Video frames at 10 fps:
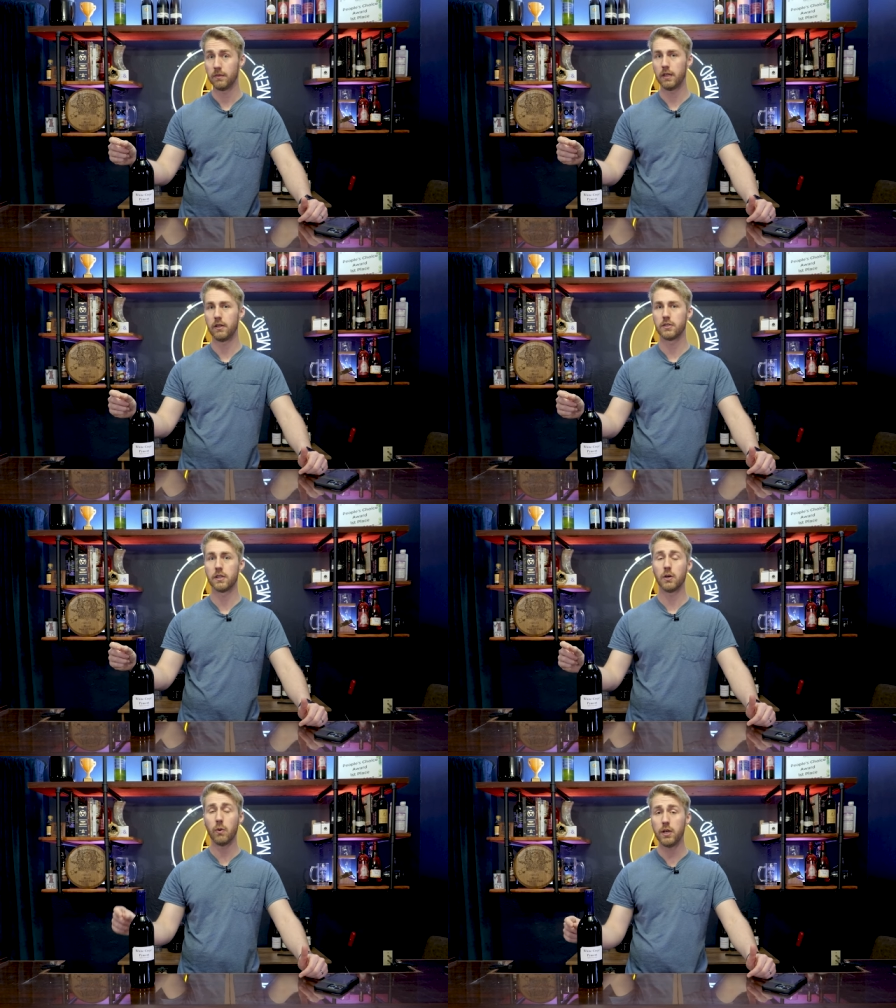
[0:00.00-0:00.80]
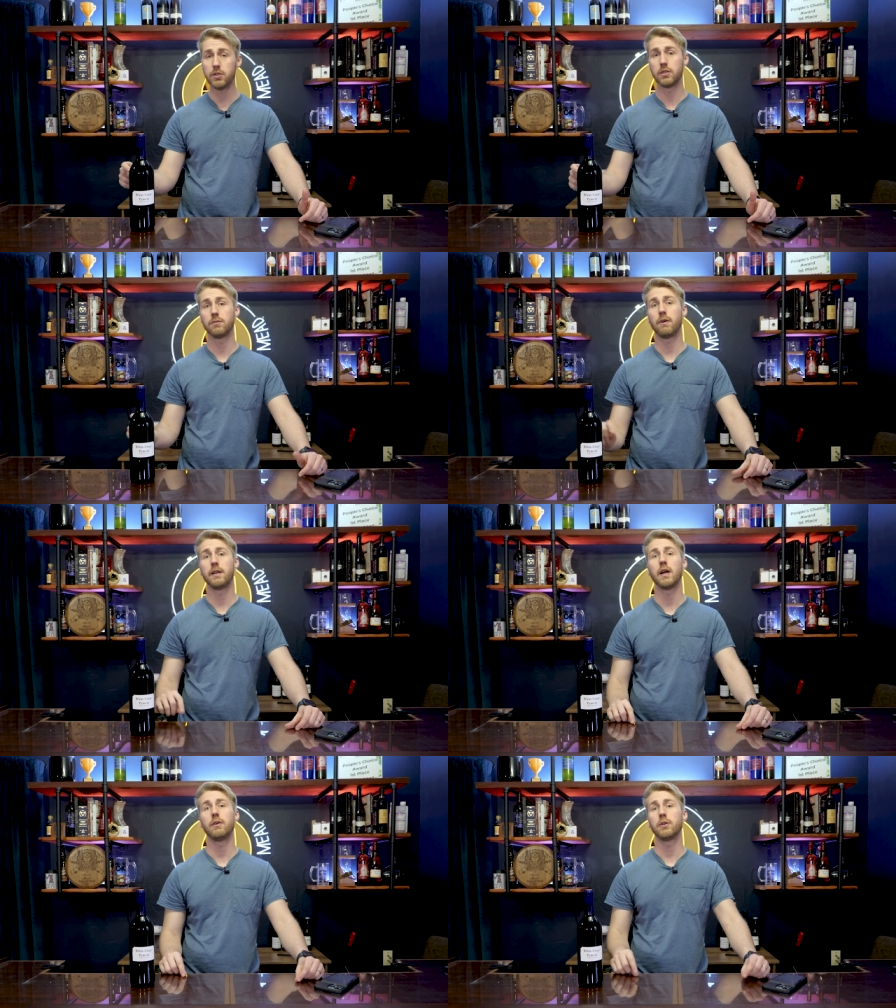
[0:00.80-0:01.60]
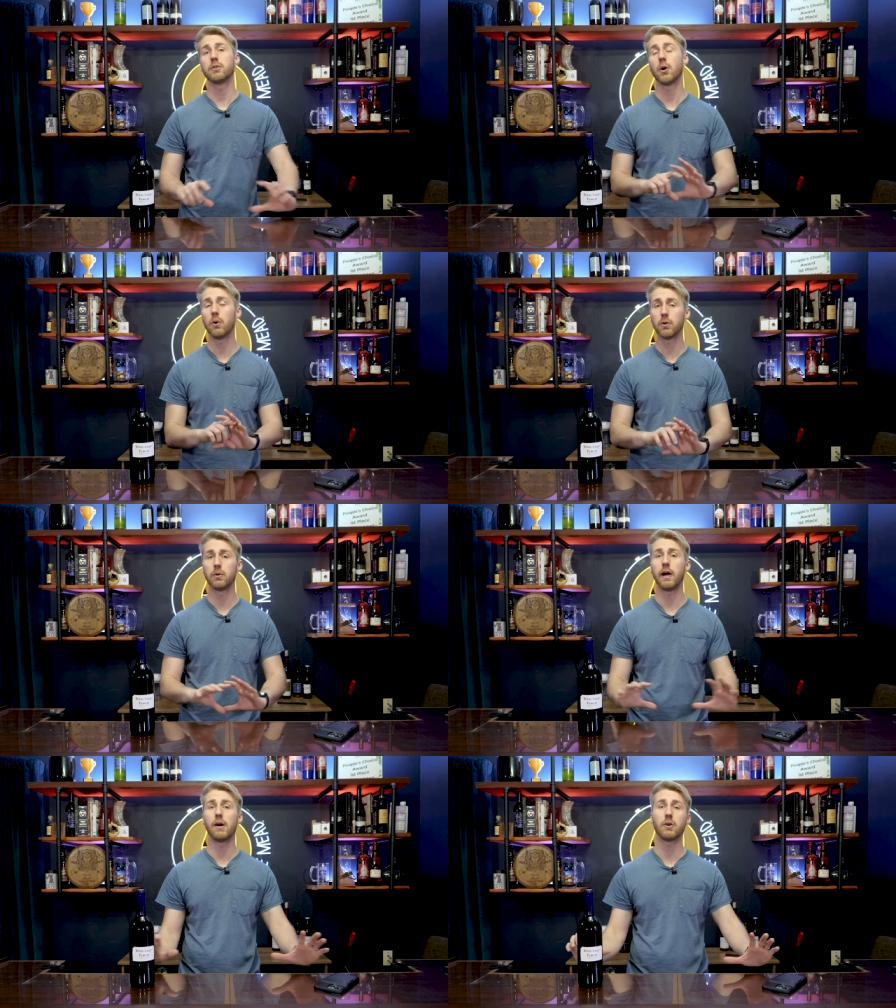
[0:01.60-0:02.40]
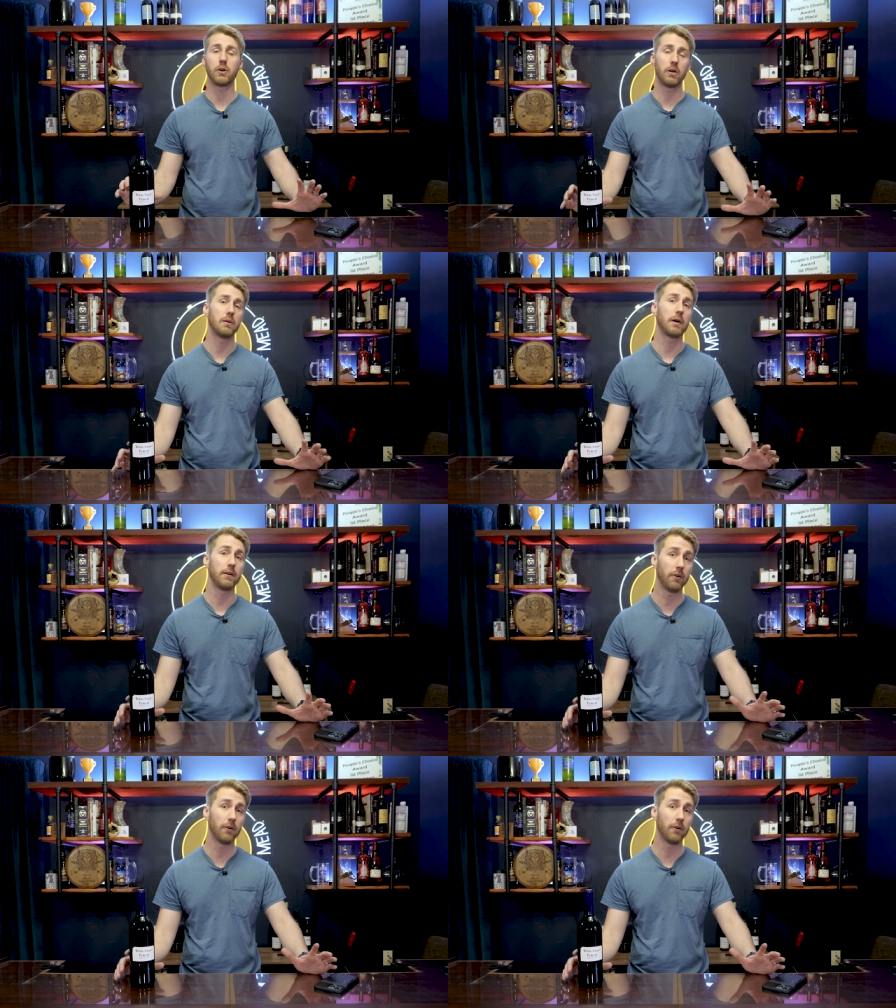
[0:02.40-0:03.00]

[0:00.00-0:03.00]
and there's an equation to find out your total alcohol by